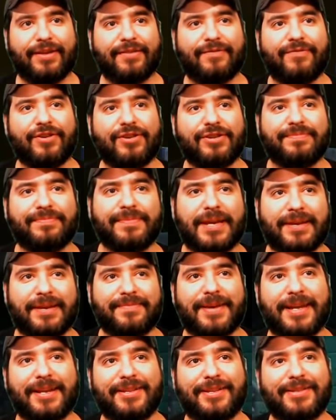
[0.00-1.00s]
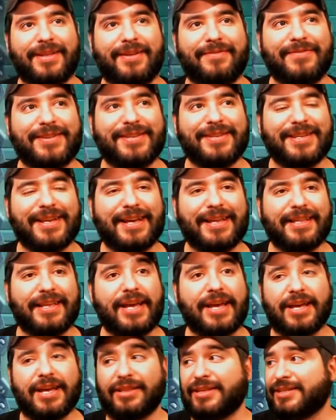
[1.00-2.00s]
First Mega Man eleven death.
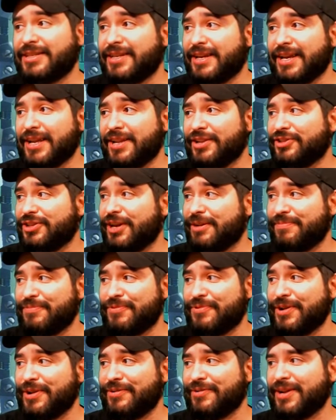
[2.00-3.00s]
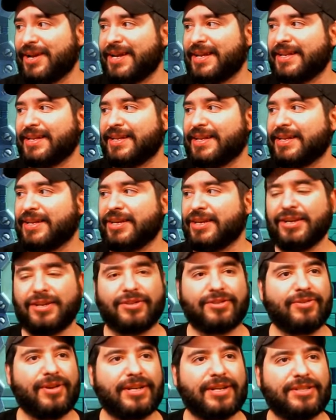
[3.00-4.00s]
Hey, at least I got a checkpoint, right?
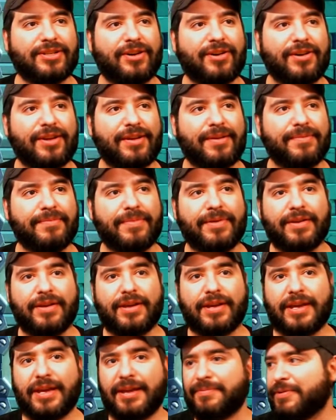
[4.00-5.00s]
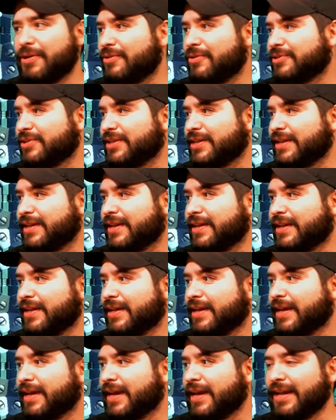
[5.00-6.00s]
So I saw him, he posted,
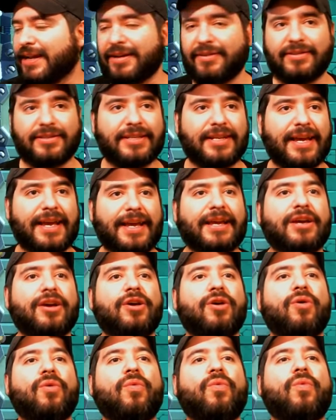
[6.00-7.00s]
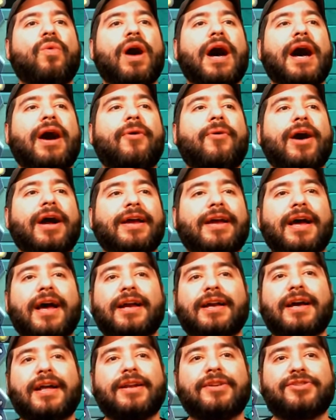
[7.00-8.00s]
and I was like, wow, I, I
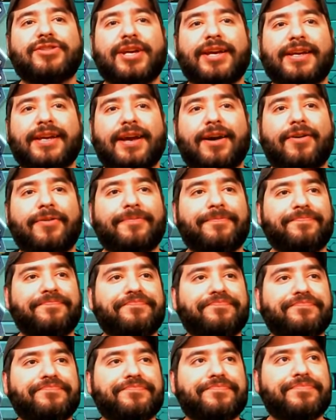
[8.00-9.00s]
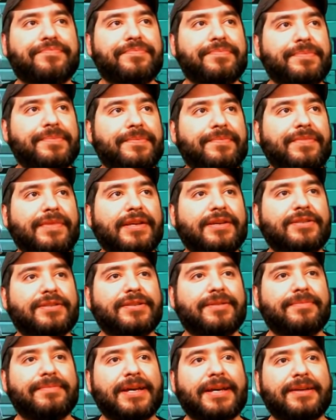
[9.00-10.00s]
gotta check out
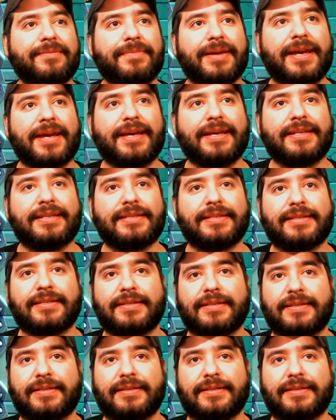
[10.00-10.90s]
some Mega Mans.